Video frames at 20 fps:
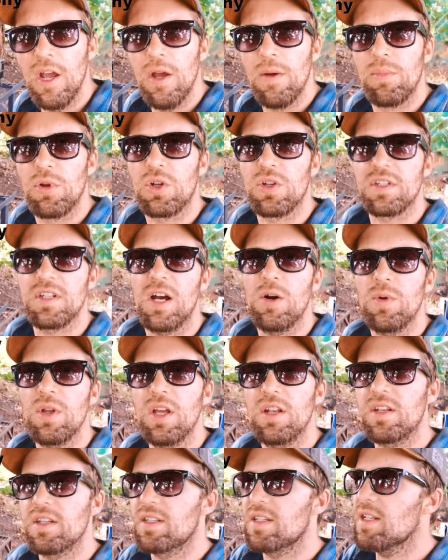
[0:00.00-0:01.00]
because now we
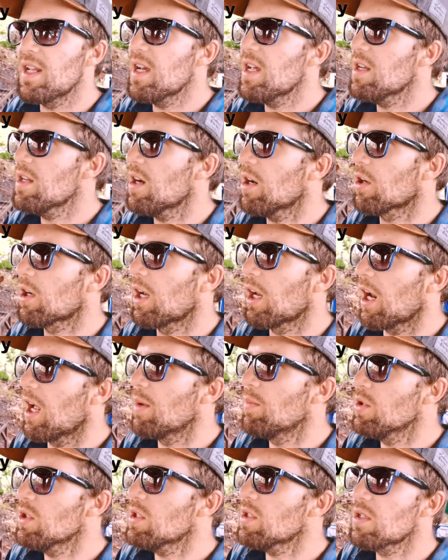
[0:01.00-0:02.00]
understand our
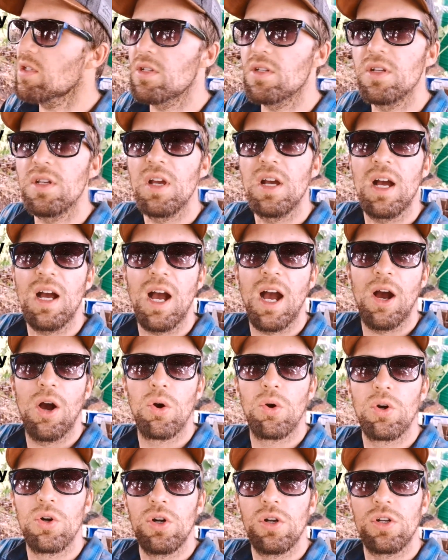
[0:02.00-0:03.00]
climate,
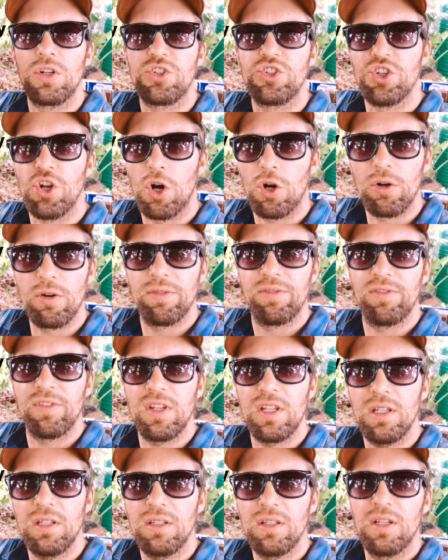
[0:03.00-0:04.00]
our
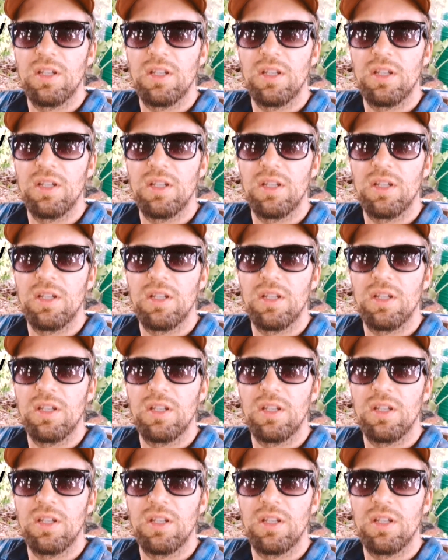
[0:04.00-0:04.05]
geography,